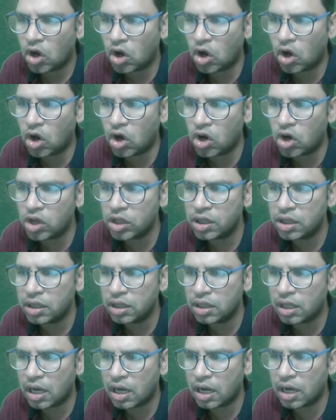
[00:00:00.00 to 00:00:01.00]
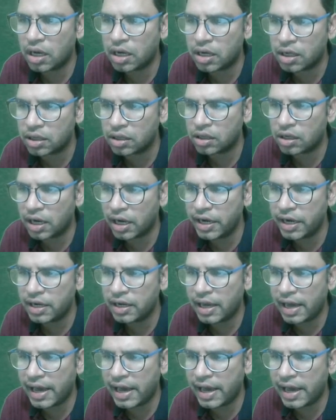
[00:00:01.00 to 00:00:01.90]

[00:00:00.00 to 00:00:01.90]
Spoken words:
on the Earth, right?